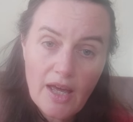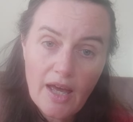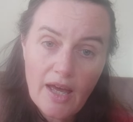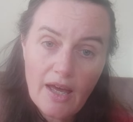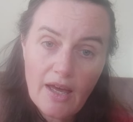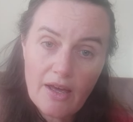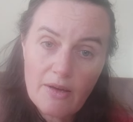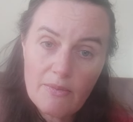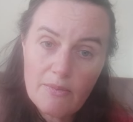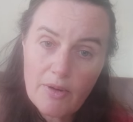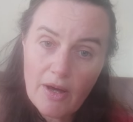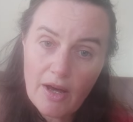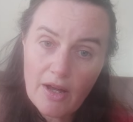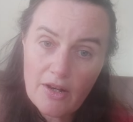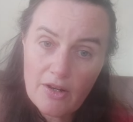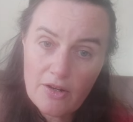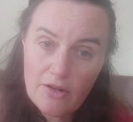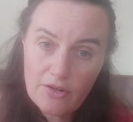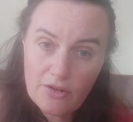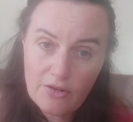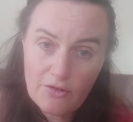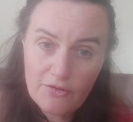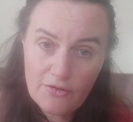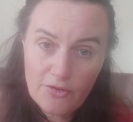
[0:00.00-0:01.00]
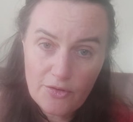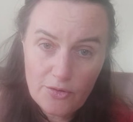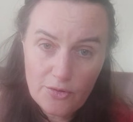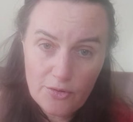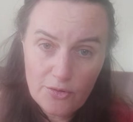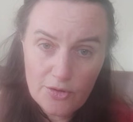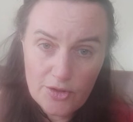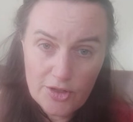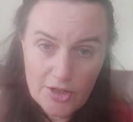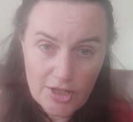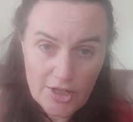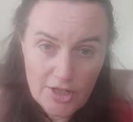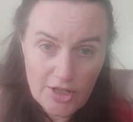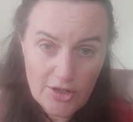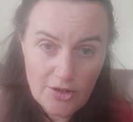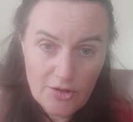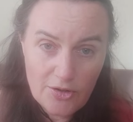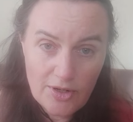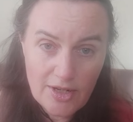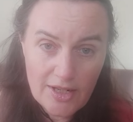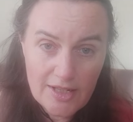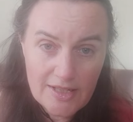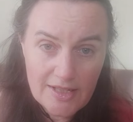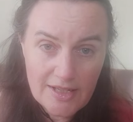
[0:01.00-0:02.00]
I look forward to
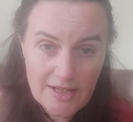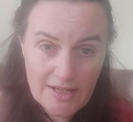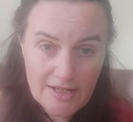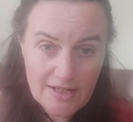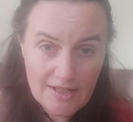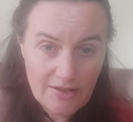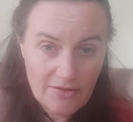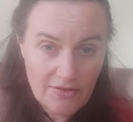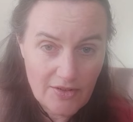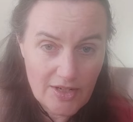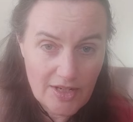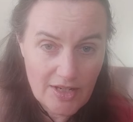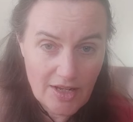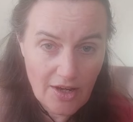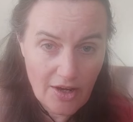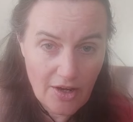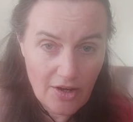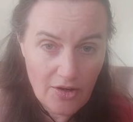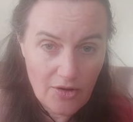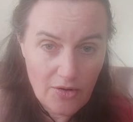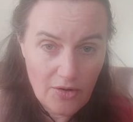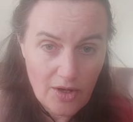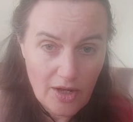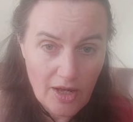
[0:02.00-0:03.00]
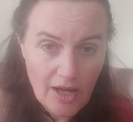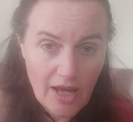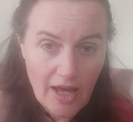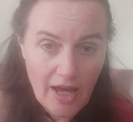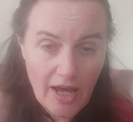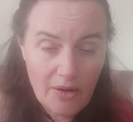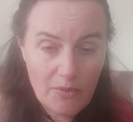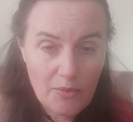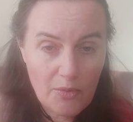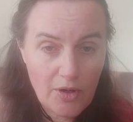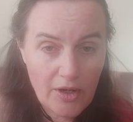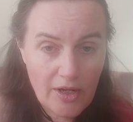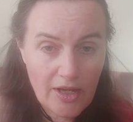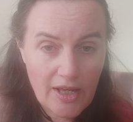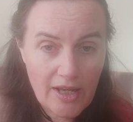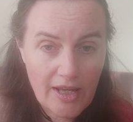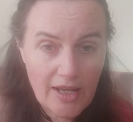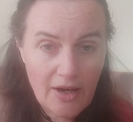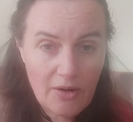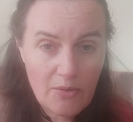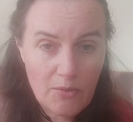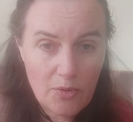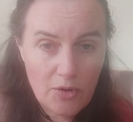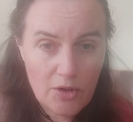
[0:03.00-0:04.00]
you listening to the video and
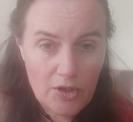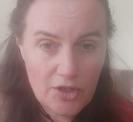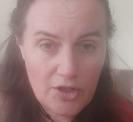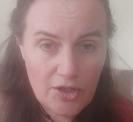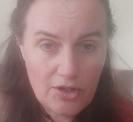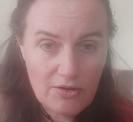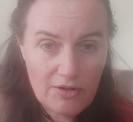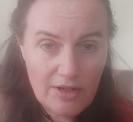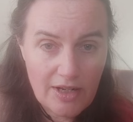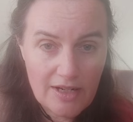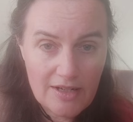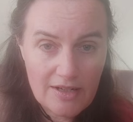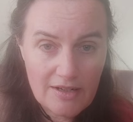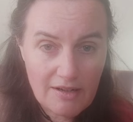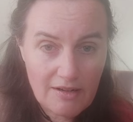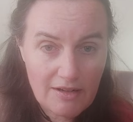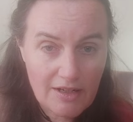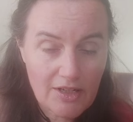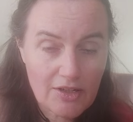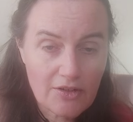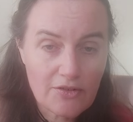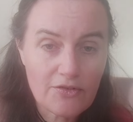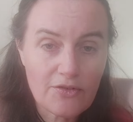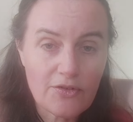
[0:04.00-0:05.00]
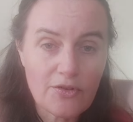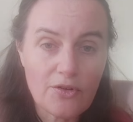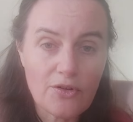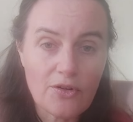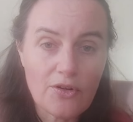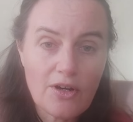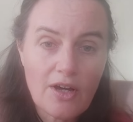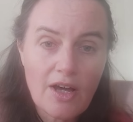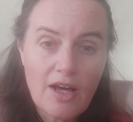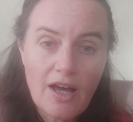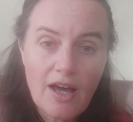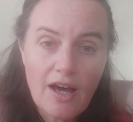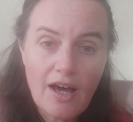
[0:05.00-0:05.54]
working out what you need arnica for.